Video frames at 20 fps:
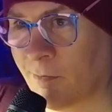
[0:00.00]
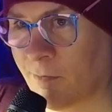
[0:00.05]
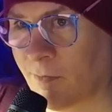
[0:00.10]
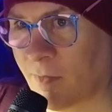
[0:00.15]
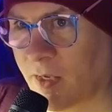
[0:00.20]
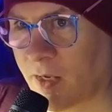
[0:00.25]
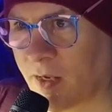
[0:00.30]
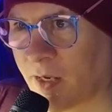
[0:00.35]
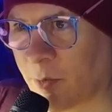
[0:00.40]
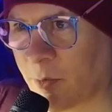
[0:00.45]

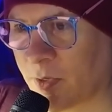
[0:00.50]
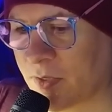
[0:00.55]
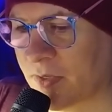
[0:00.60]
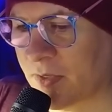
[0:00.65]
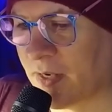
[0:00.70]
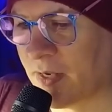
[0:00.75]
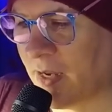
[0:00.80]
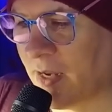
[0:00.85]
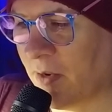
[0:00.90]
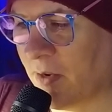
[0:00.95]
I was
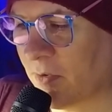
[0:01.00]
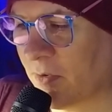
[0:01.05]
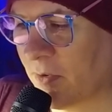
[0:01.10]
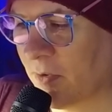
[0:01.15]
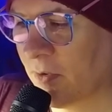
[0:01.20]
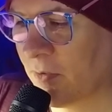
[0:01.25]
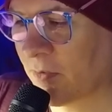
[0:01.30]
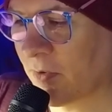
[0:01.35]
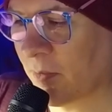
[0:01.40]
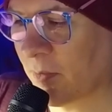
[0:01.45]
saved
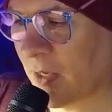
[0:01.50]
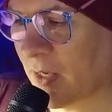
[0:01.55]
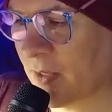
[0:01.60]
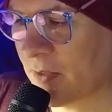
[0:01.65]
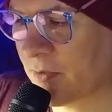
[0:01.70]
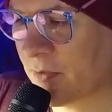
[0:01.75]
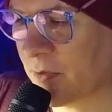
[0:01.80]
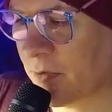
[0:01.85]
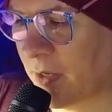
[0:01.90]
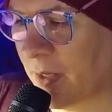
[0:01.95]
from
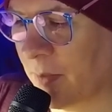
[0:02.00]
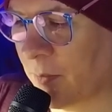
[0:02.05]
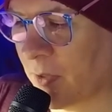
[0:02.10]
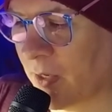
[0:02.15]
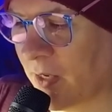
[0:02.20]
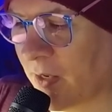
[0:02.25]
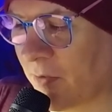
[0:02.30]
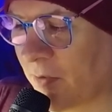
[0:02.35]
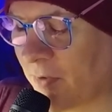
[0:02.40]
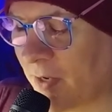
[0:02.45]
answering by
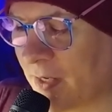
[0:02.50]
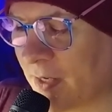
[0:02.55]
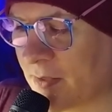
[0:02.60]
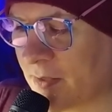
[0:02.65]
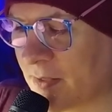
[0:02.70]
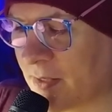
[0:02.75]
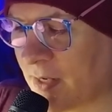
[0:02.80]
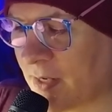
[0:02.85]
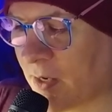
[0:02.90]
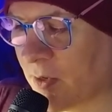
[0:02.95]
a faint
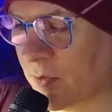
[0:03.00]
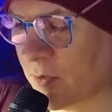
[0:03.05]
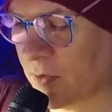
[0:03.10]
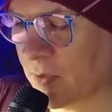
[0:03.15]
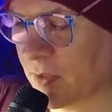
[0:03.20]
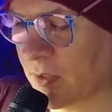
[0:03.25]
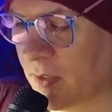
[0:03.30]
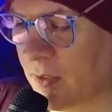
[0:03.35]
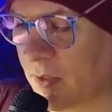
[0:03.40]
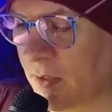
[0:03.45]
sound
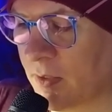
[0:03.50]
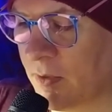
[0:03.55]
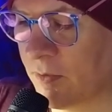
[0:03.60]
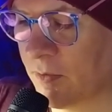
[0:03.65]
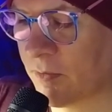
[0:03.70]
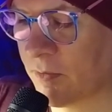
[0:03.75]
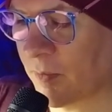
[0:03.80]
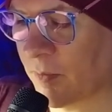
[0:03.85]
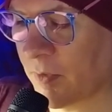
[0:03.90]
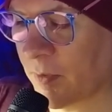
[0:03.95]

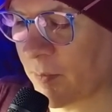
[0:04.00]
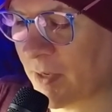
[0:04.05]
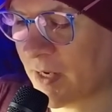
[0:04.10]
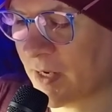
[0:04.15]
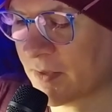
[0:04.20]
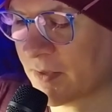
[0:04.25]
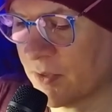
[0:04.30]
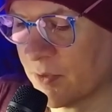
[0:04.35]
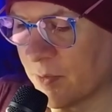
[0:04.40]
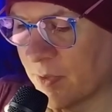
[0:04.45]
from the
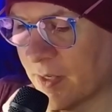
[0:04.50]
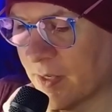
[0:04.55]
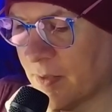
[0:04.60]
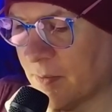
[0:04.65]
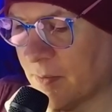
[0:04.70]
passageway.